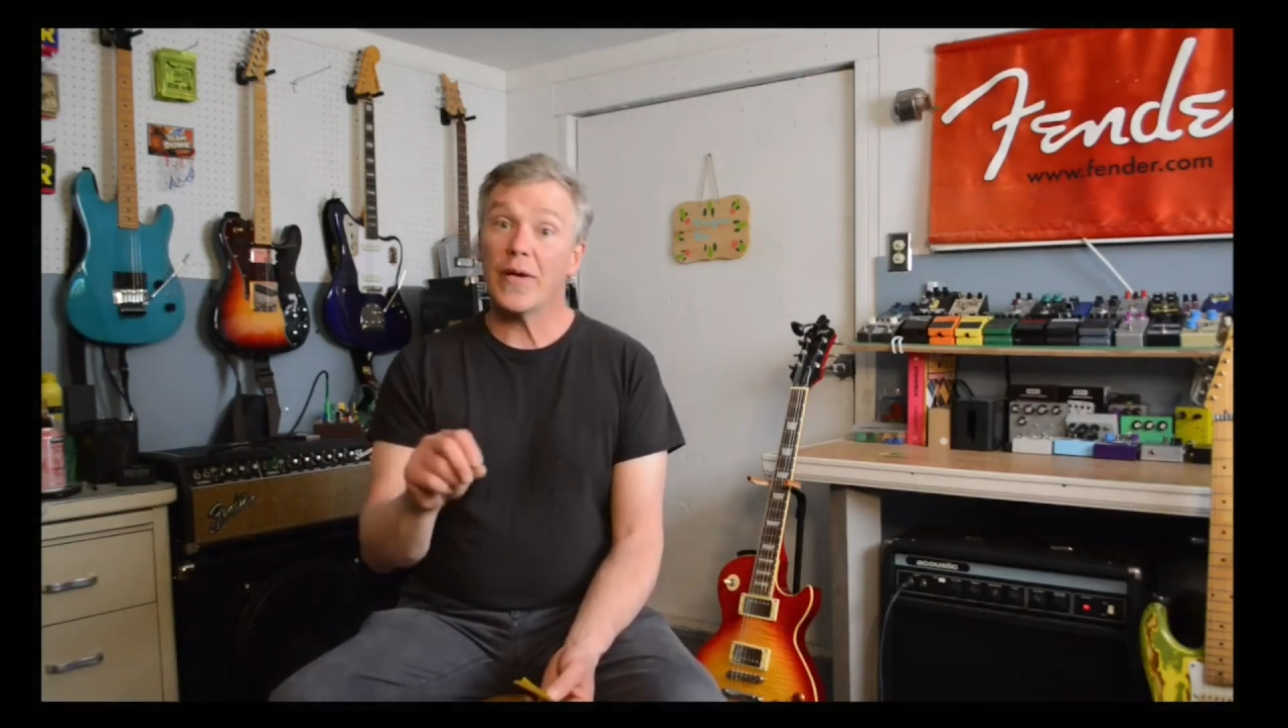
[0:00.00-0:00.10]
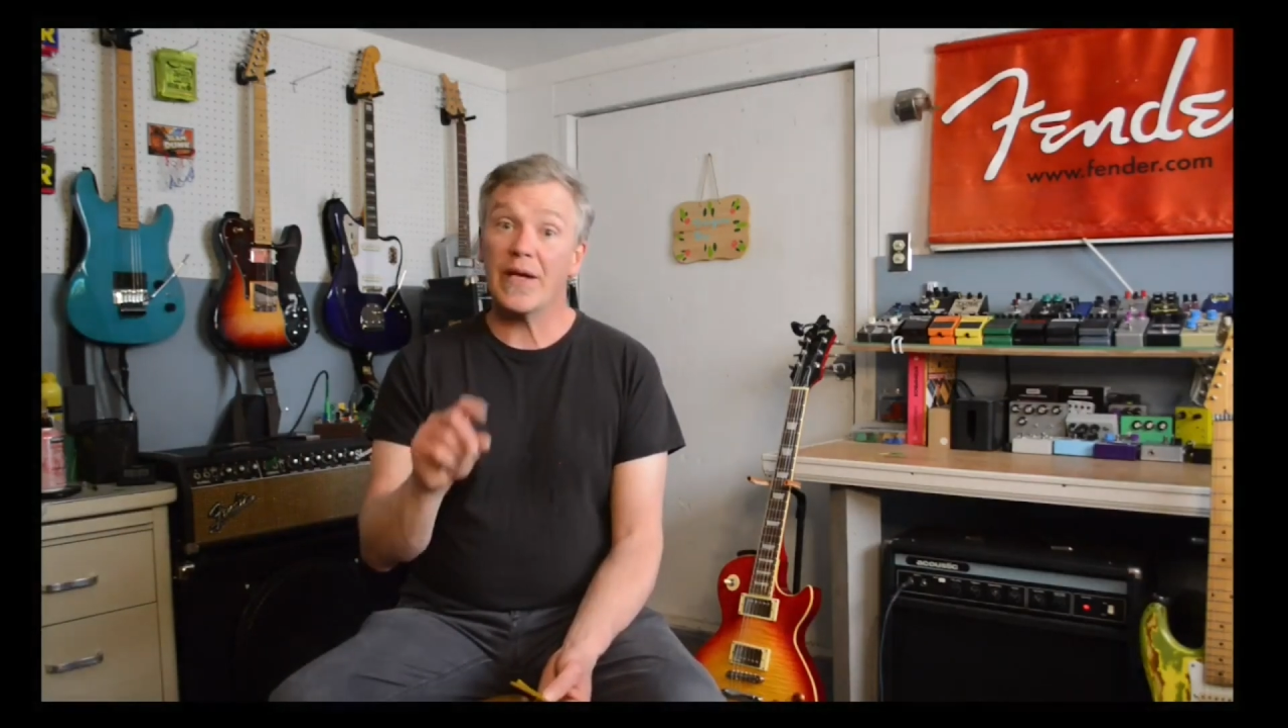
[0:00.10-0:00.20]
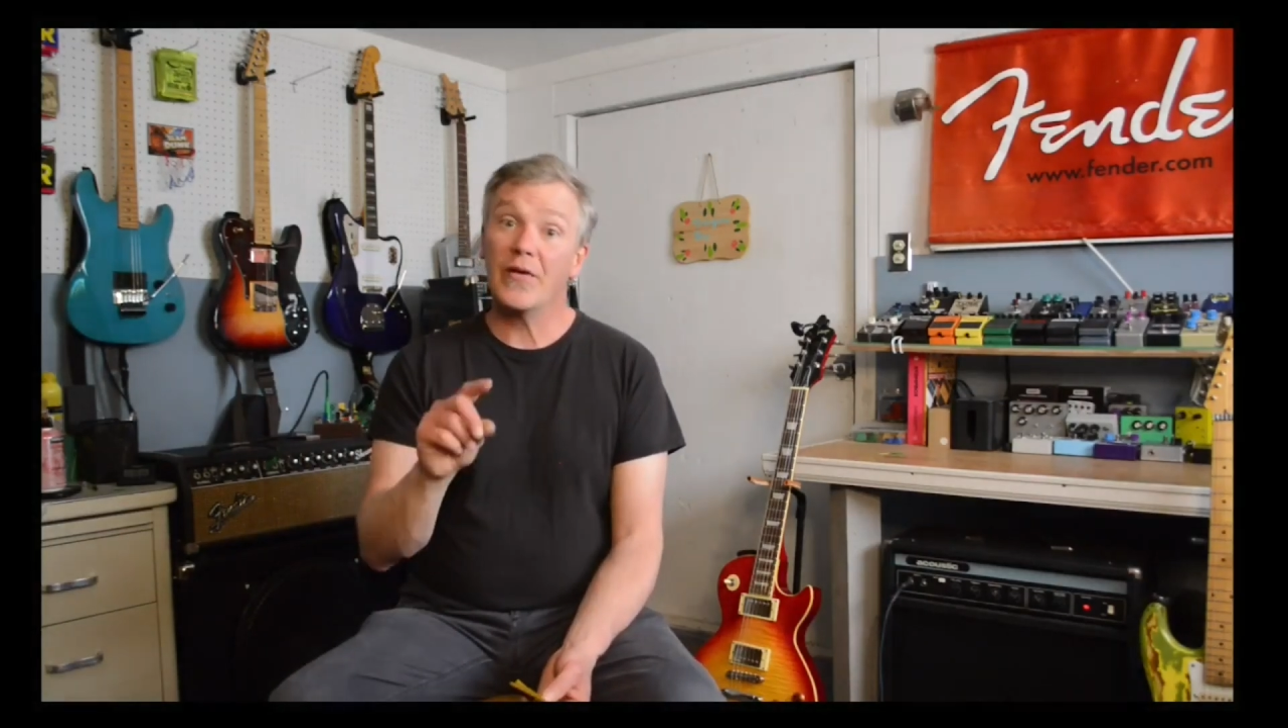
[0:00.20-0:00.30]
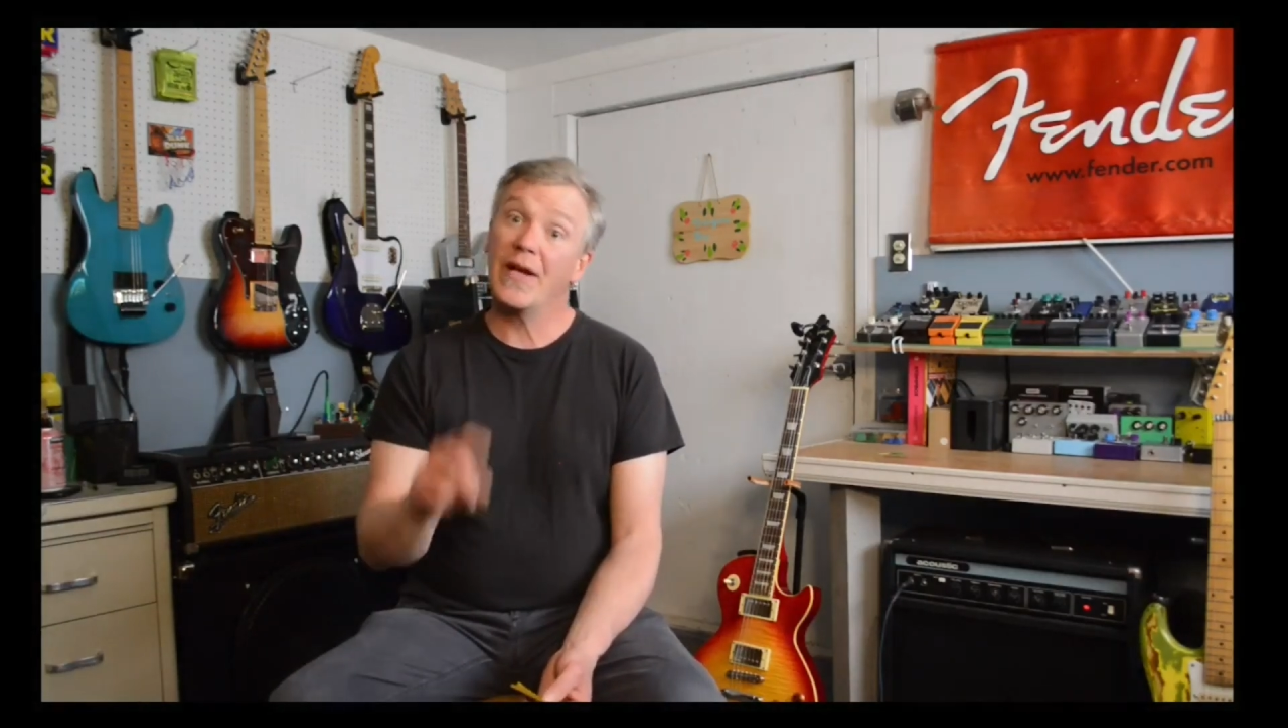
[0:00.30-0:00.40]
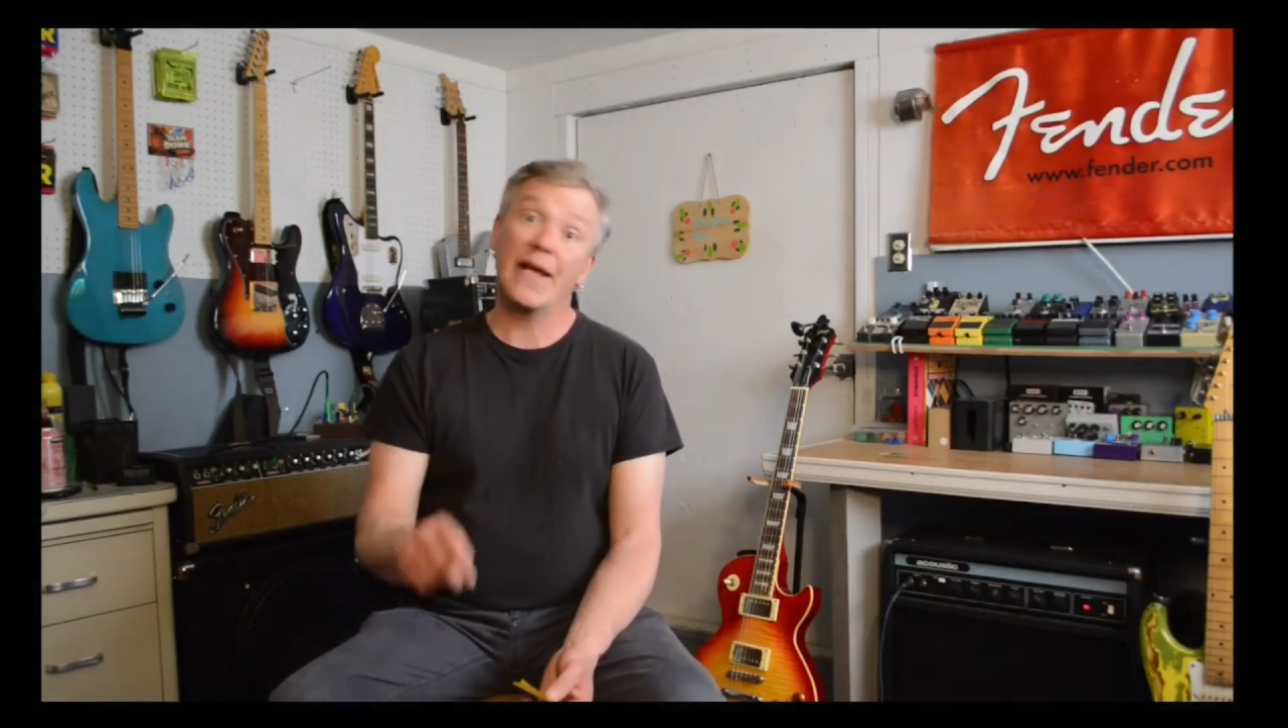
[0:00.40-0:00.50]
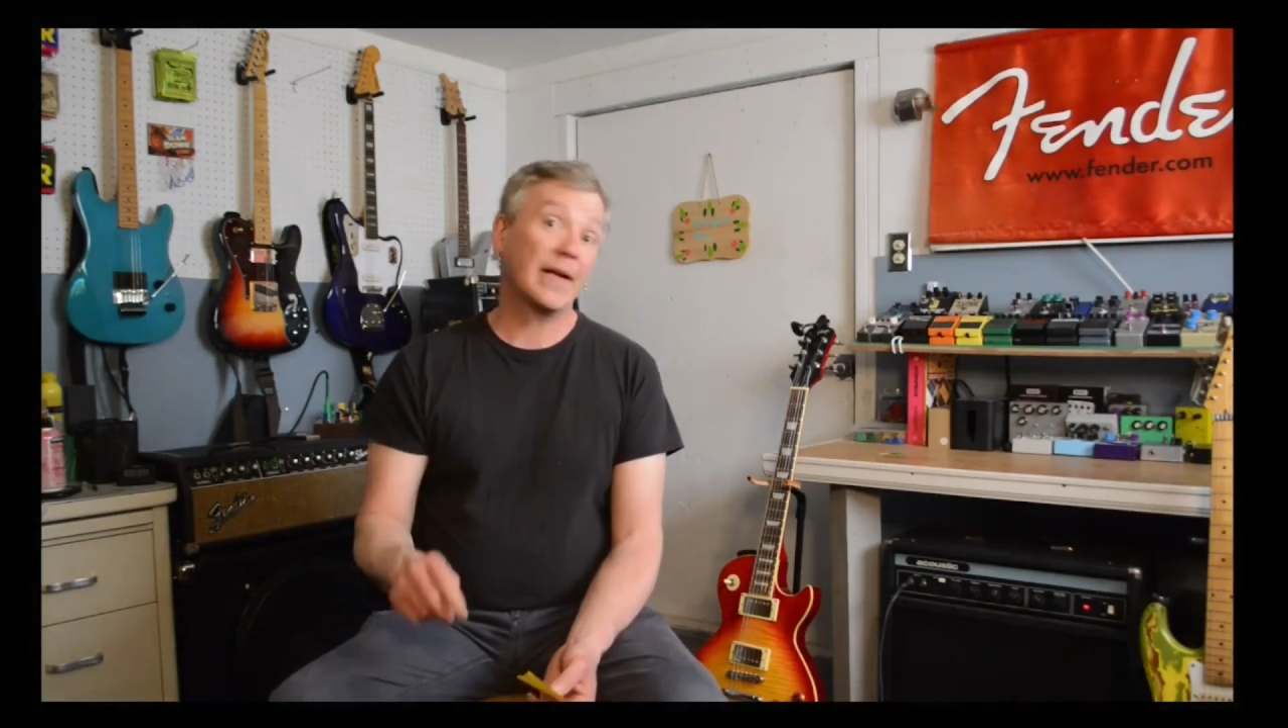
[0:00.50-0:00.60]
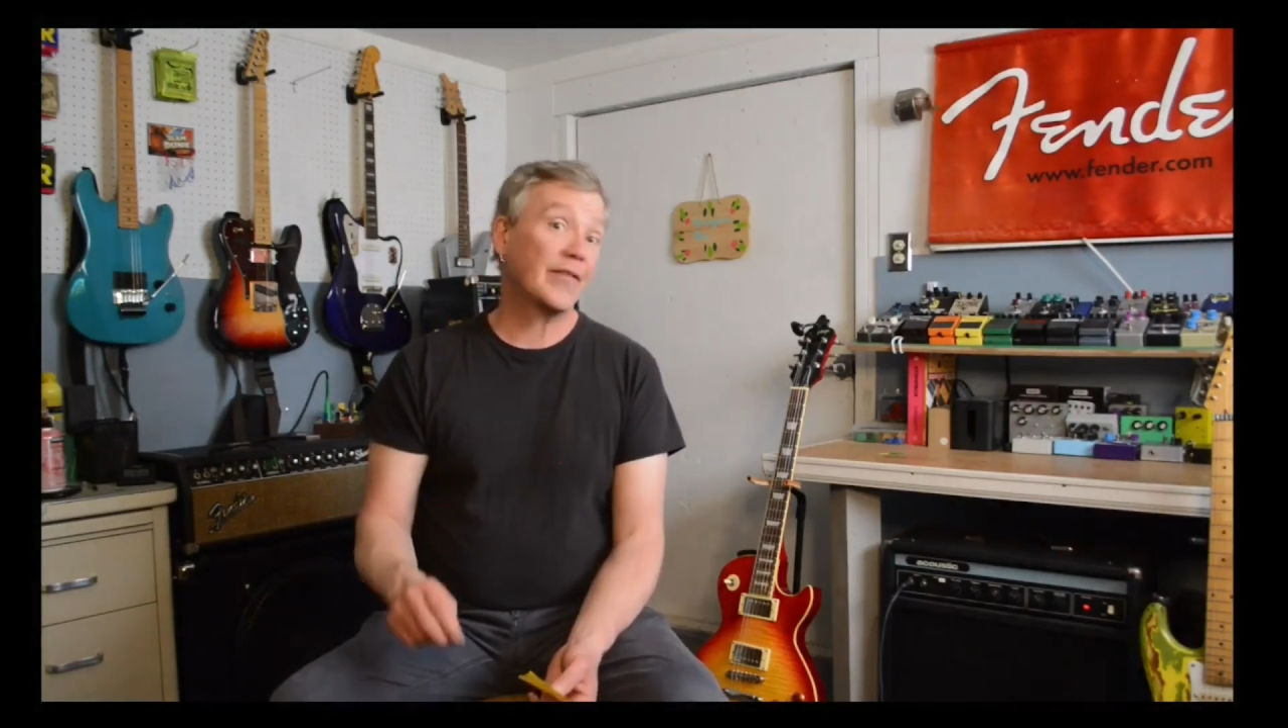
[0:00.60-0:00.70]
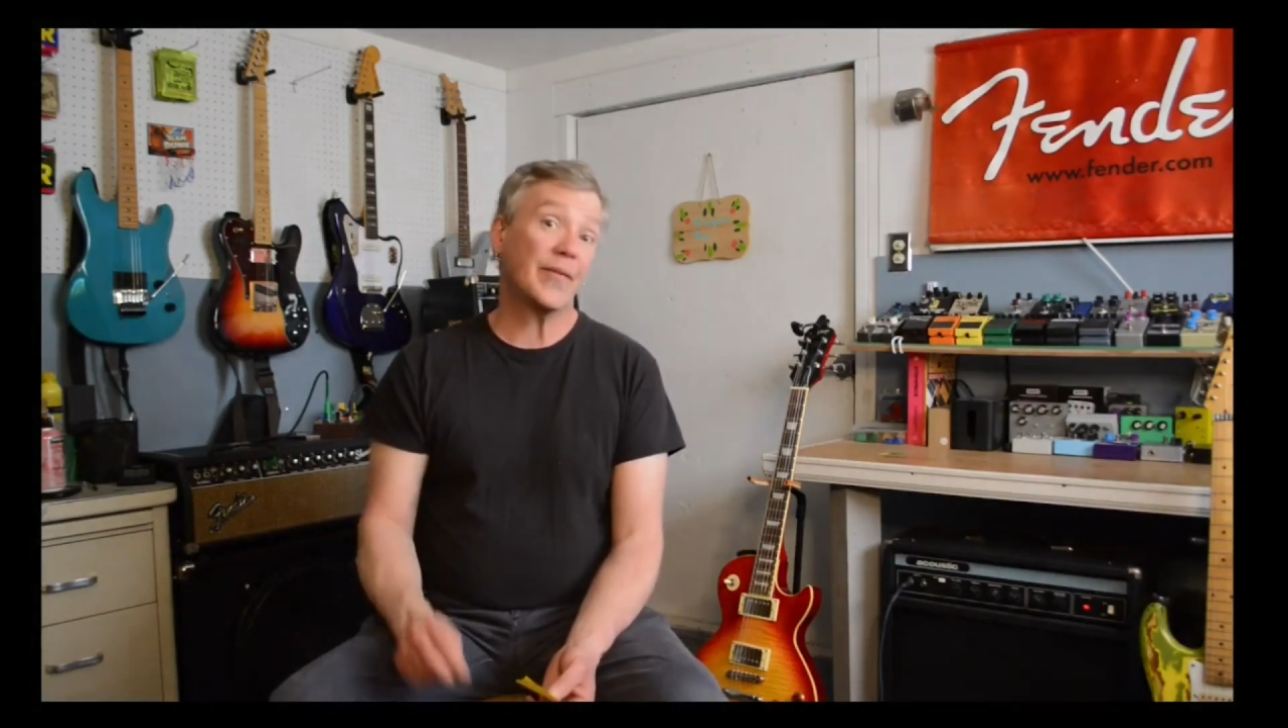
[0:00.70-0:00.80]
your negatives